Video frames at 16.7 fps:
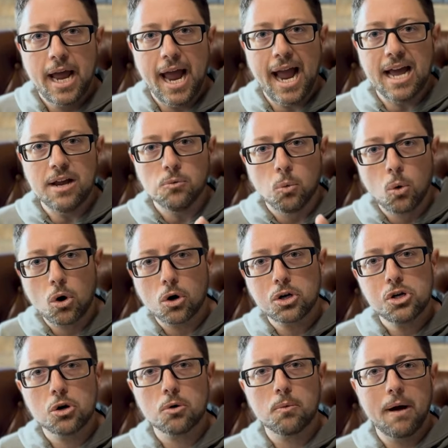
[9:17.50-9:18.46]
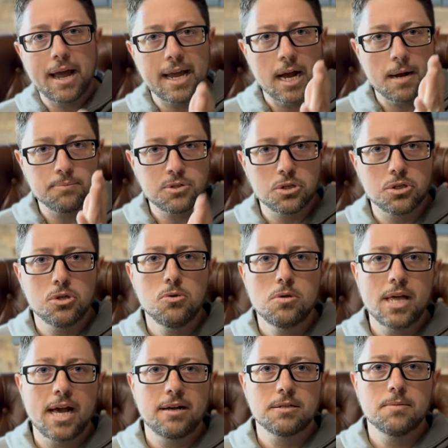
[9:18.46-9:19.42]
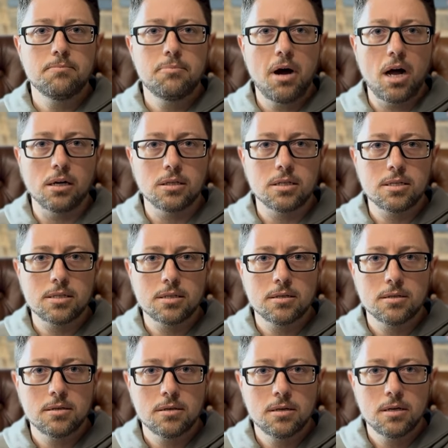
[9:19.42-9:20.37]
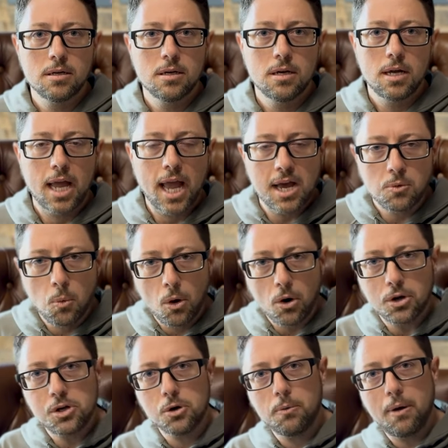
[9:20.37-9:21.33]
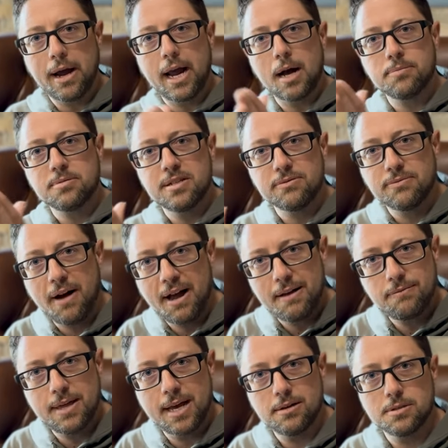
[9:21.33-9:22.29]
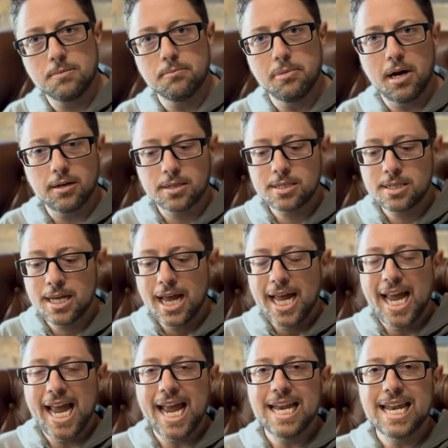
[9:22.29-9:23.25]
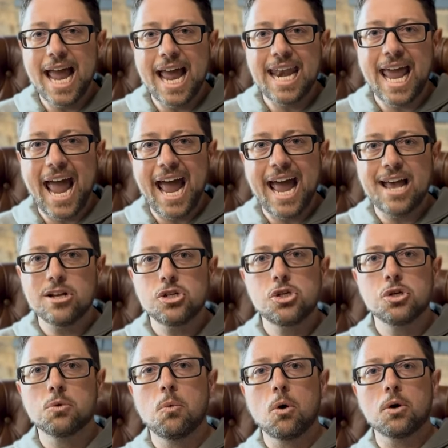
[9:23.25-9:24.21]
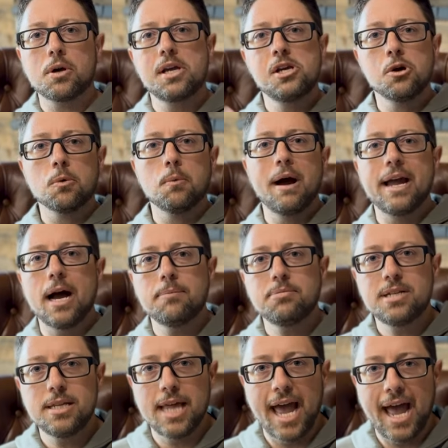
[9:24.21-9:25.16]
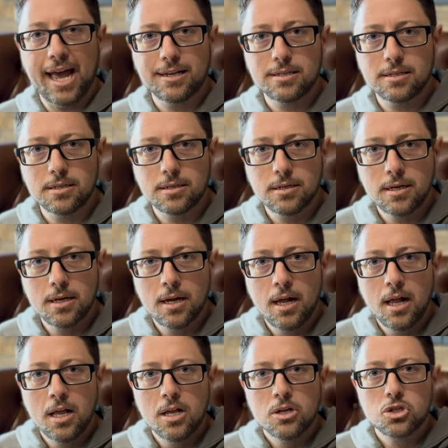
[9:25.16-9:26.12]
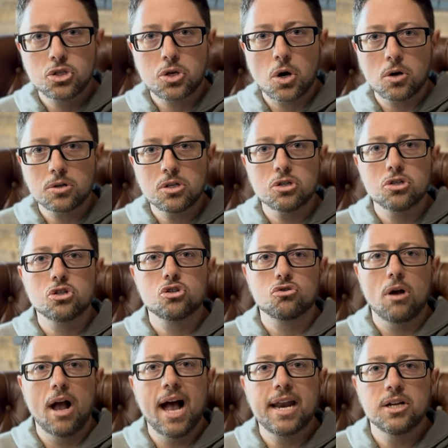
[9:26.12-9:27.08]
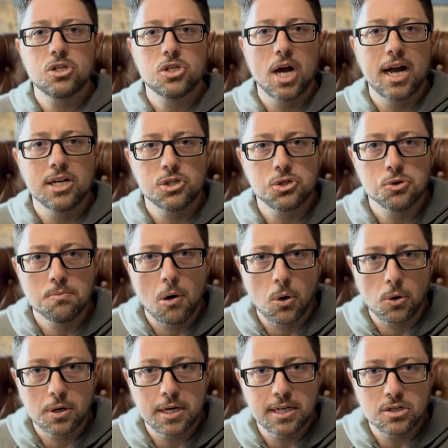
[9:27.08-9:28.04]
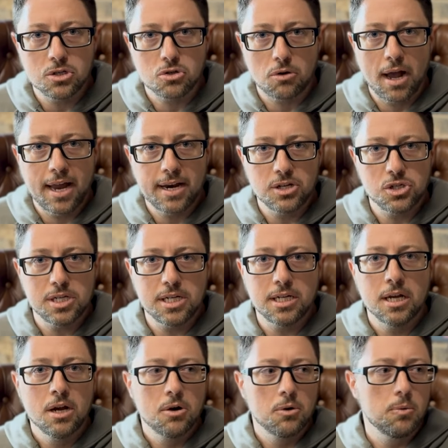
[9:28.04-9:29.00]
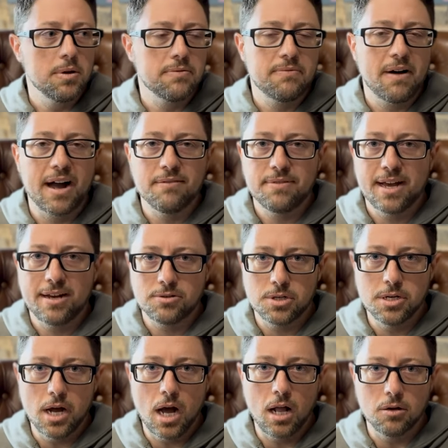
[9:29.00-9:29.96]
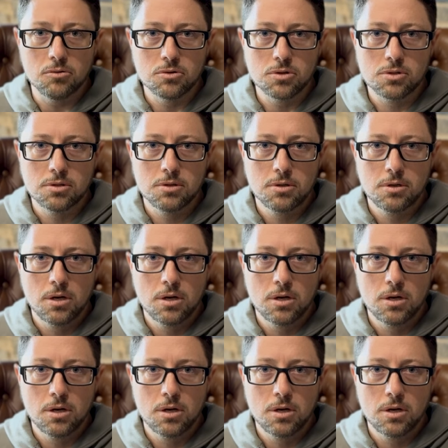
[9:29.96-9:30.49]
and work your way up to 2000 bucks and work your way up to 5000 bucks and and as you're working your way up to that start to strategize your marketing strategy with $5000